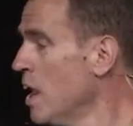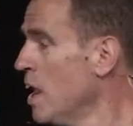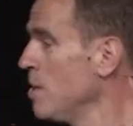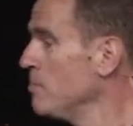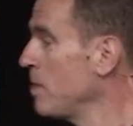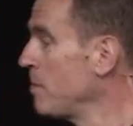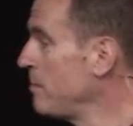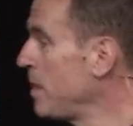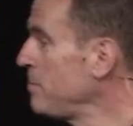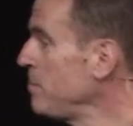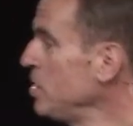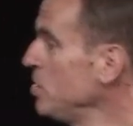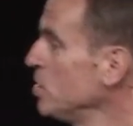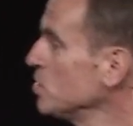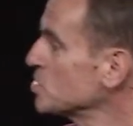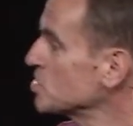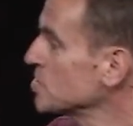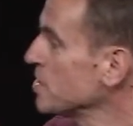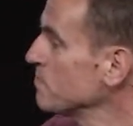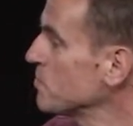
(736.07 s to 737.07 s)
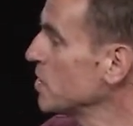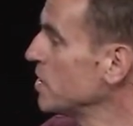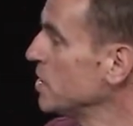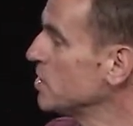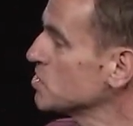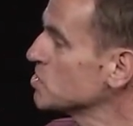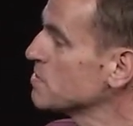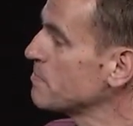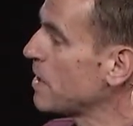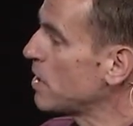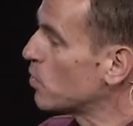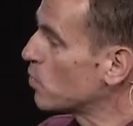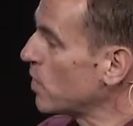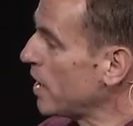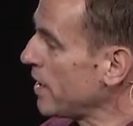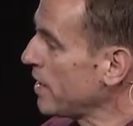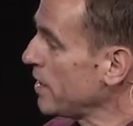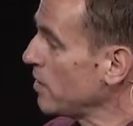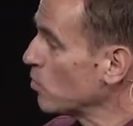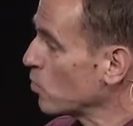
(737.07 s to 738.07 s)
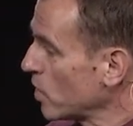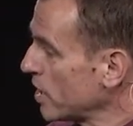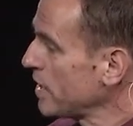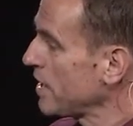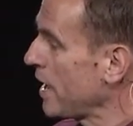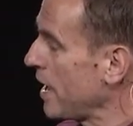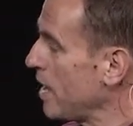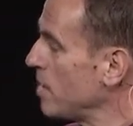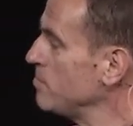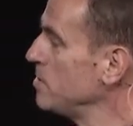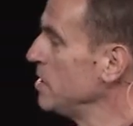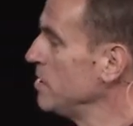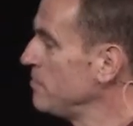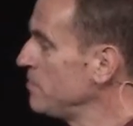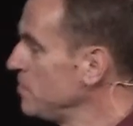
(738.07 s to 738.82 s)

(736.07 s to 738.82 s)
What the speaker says: But maybe you know something else about Rahab, and if